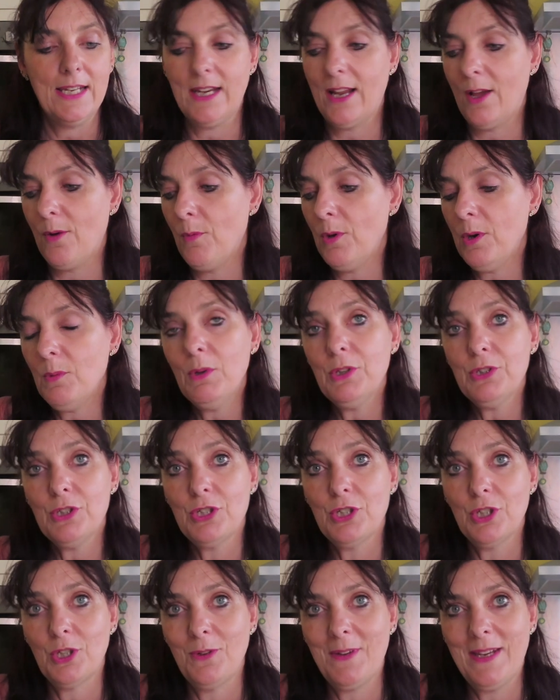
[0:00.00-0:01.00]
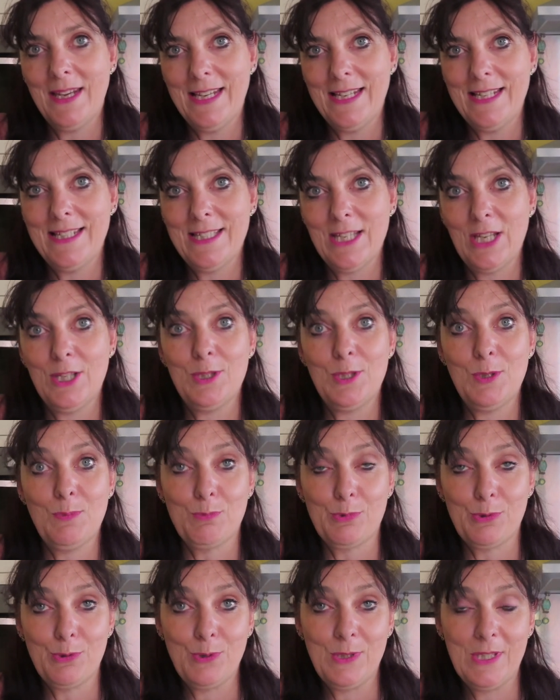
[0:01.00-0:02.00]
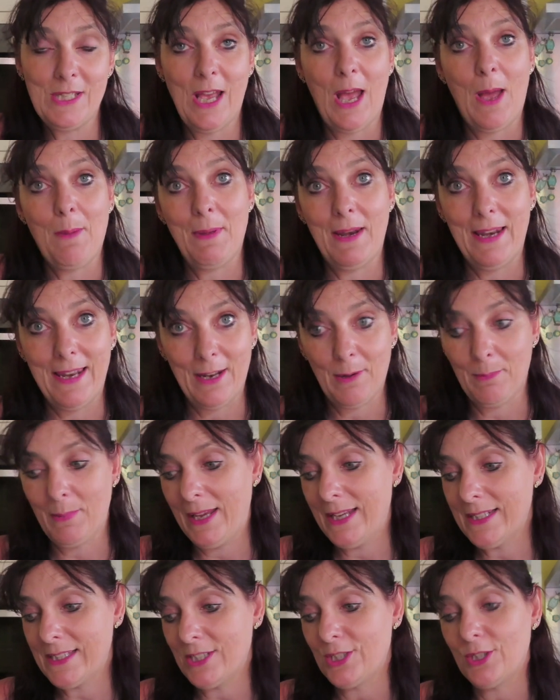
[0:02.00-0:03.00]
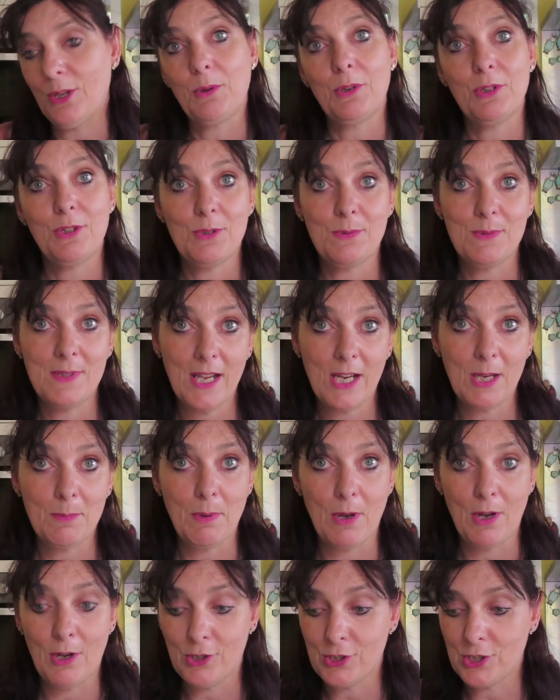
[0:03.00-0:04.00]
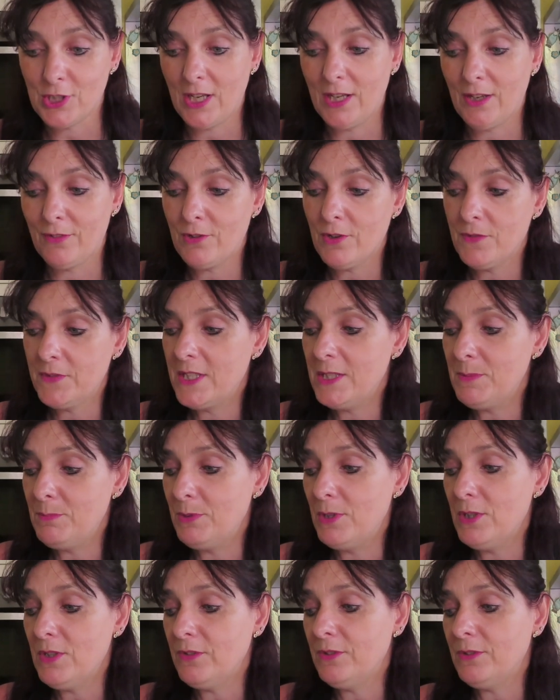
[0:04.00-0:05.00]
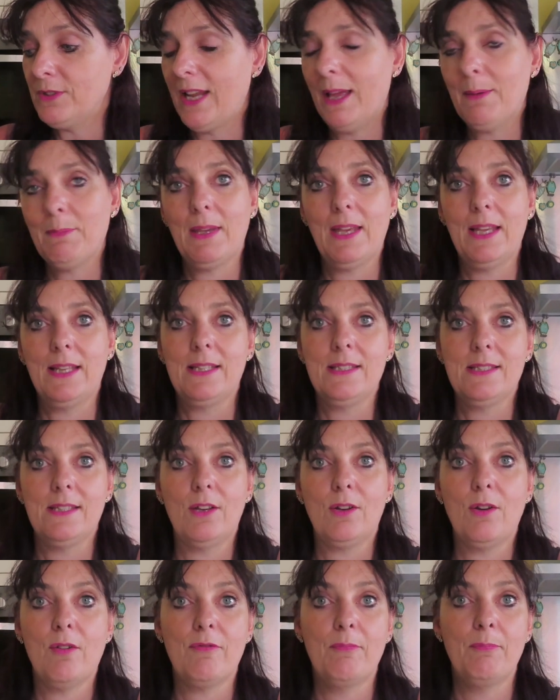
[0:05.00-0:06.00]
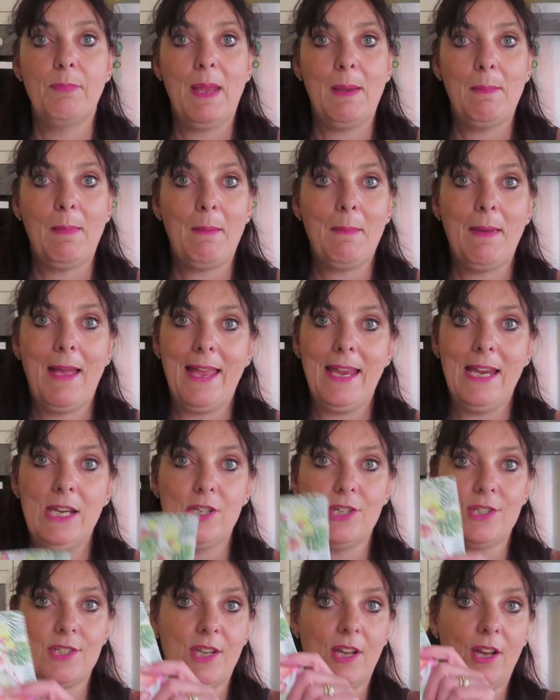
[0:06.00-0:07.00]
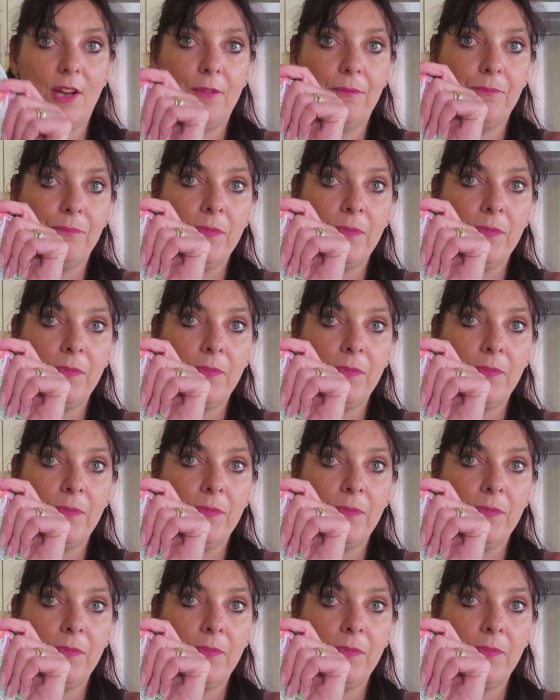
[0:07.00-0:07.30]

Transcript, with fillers: Now, what I want to do is spruce it up a little bit. So I'm going to do some decoupage, and I've got these beautiful napkins I got from B&M ages ago